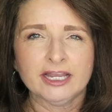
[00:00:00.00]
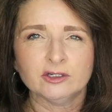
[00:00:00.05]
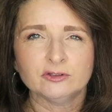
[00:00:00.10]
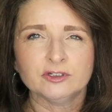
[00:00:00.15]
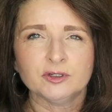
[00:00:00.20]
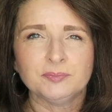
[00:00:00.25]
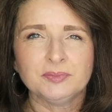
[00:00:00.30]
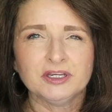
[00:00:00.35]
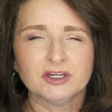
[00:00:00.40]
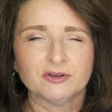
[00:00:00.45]
eye
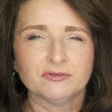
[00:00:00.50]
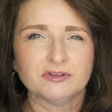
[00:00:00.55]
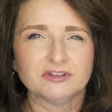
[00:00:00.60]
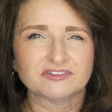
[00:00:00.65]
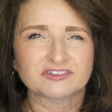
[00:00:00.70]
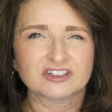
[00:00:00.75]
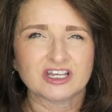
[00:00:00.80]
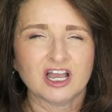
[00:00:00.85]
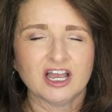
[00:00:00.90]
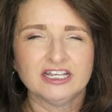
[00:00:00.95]
on a pair
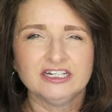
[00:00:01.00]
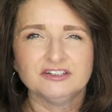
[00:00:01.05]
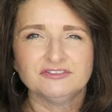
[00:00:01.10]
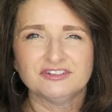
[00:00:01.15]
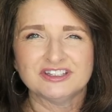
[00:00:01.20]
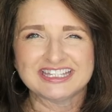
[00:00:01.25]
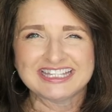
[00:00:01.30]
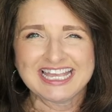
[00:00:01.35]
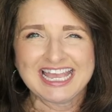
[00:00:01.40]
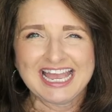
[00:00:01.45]
that's kind
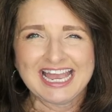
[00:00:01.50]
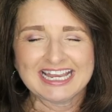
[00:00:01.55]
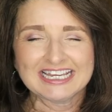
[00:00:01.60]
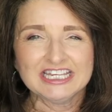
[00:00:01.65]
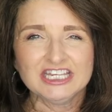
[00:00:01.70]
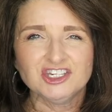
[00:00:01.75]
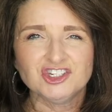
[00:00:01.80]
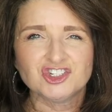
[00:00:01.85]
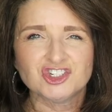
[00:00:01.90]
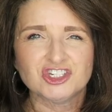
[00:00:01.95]
of a
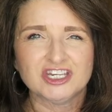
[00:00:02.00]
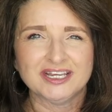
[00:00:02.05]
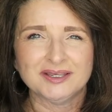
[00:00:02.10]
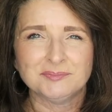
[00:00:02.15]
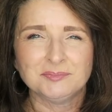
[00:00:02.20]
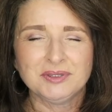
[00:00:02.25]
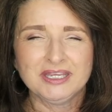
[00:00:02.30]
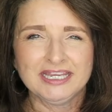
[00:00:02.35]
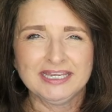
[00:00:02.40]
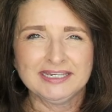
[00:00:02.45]
khaki
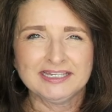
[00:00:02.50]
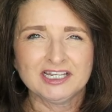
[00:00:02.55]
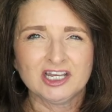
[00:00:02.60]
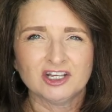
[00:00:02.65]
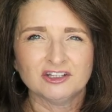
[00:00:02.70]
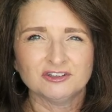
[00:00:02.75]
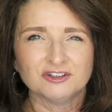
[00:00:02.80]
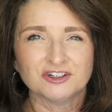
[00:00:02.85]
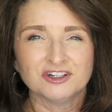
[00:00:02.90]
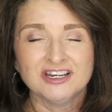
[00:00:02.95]
champagne
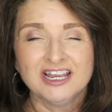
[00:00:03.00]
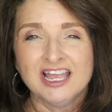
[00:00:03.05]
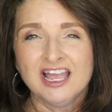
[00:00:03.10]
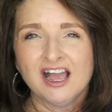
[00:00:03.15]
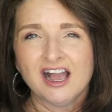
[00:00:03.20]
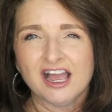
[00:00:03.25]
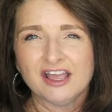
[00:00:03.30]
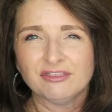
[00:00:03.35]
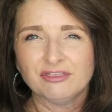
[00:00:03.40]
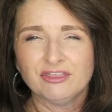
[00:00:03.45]
color.
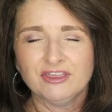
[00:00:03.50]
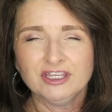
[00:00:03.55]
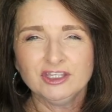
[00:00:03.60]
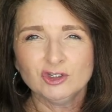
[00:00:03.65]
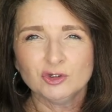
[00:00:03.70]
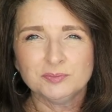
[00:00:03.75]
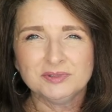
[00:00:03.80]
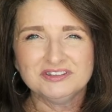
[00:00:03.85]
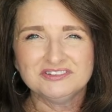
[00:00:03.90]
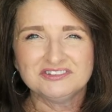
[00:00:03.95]
I think
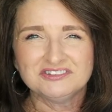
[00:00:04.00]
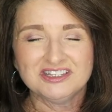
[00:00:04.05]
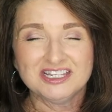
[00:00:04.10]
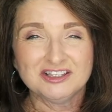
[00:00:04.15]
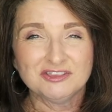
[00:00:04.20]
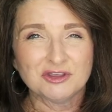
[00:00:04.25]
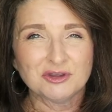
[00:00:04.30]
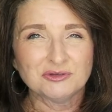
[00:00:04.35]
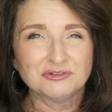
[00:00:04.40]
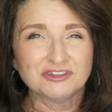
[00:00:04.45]
you'll be
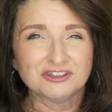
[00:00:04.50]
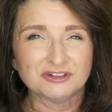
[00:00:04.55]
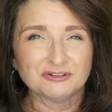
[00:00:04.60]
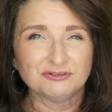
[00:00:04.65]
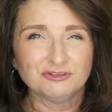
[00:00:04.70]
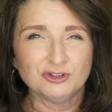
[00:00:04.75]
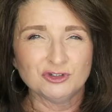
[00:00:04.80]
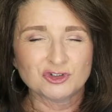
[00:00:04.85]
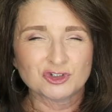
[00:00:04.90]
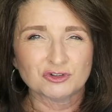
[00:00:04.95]
seeing those in a
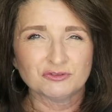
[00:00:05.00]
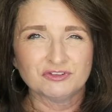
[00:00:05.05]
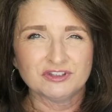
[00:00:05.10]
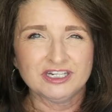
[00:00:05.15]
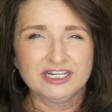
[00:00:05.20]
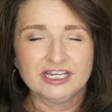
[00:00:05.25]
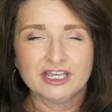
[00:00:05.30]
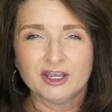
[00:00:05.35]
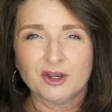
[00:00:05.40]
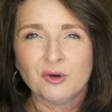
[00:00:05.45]
future
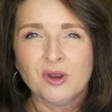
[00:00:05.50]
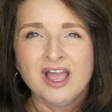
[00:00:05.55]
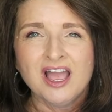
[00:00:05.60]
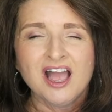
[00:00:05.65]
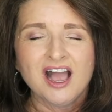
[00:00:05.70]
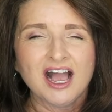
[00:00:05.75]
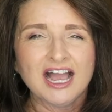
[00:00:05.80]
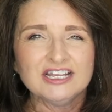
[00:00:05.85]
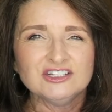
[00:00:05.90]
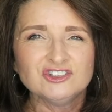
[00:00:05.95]
video.
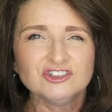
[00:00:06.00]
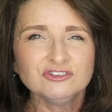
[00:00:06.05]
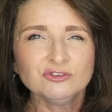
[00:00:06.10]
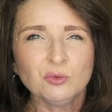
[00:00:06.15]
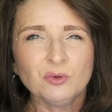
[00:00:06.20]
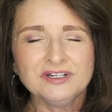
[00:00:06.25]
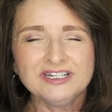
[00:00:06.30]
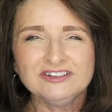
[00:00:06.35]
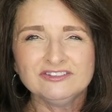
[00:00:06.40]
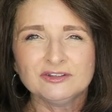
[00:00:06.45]
I
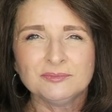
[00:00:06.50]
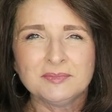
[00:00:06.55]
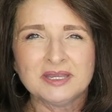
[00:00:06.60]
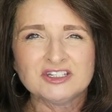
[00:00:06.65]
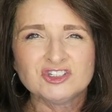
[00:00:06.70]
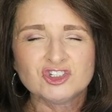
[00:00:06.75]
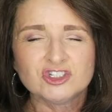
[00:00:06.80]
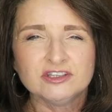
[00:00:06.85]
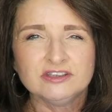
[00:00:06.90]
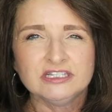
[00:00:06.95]
just wanted to
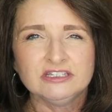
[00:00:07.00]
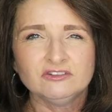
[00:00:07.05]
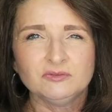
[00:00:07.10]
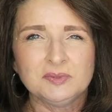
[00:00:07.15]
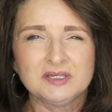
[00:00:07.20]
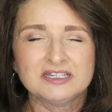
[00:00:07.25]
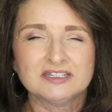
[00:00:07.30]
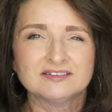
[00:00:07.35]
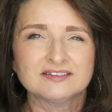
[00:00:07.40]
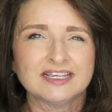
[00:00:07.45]
mention these
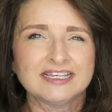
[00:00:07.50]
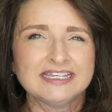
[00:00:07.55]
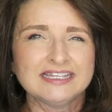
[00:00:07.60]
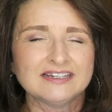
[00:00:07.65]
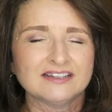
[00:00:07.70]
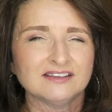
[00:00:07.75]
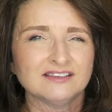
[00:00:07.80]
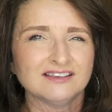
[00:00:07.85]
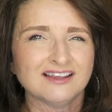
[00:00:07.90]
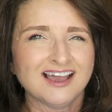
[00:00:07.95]
because I
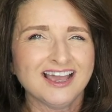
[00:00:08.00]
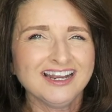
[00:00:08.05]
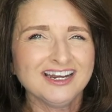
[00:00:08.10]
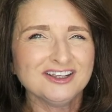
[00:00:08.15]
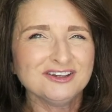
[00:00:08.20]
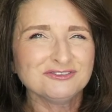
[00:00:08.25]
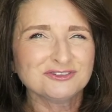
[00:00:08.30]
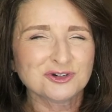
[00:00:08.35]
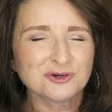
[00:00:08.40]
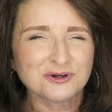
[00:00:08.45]
get a lot
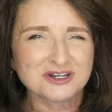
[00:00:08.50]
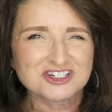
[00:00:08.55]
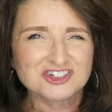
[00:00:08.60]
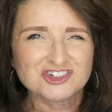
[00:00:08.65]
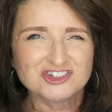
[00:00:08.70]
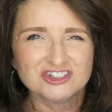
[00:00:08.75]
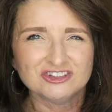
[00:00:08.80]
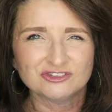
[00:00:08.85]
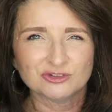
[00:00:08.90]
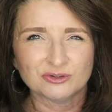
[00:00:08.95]
of
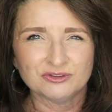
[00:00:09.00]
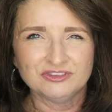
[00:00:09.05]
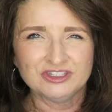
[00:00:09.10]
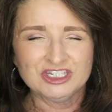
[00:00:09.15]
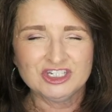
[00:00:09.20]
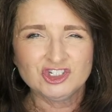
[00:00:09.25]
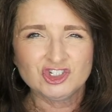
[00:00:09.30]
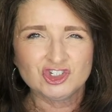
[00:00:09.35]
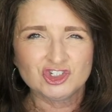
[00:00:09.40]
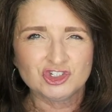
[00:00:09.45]
questions on
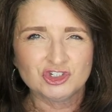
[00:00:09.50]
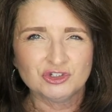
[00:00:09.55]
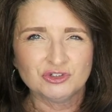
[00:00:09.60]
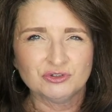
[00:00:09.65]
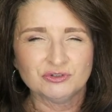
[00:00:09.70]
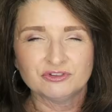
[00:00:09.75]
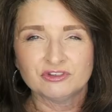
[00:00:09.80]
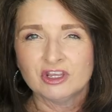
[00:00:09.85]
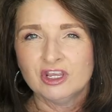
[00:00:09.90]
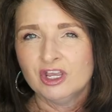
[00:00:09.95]
these
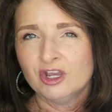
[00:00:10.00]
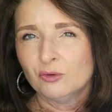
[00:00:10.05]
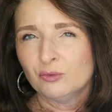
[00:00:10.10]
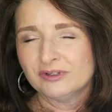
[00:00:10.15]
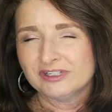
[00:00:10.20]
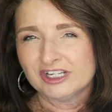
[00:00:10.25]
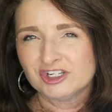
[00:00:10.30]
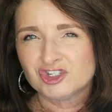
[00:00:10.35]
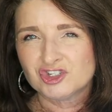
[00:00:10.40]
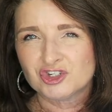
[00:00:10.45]
shoes
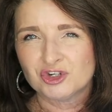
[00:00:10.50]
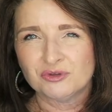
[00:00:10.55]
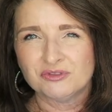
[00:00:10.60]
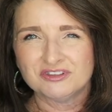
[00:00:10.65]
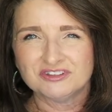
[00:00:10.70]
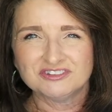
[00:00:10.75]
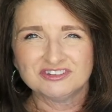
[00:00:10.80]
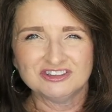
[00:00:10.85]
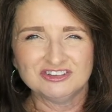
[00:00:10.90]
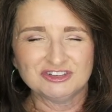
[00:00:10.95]
when I show
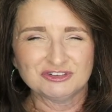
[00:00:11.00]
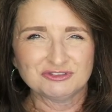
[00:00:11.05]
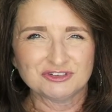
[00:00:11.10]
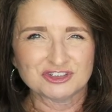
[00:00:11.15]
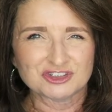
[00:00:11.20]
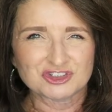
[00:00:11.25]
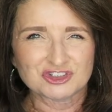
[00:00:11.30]
this in different